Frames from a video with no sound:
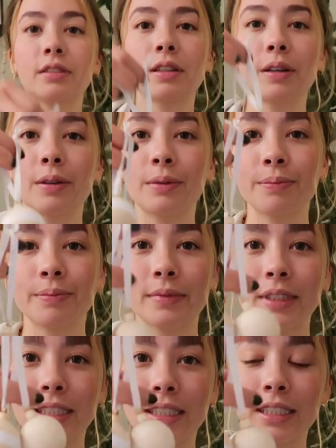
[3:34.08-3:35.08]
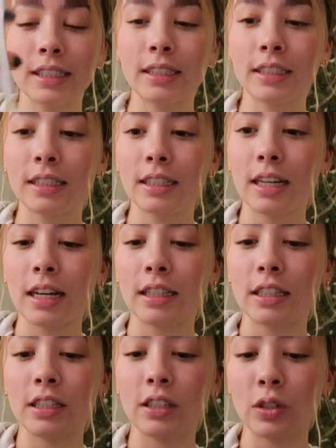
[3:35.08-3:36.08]
so
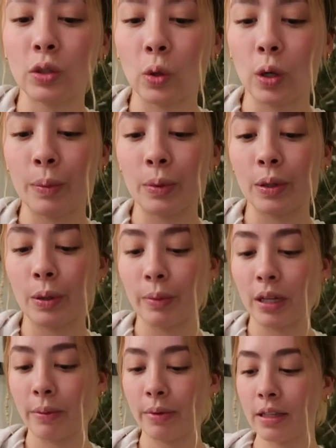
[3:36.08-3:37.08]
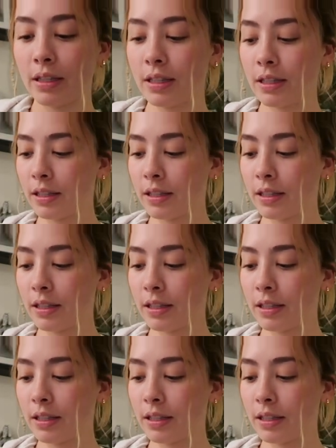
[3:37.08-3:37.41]
got these adorable little babies.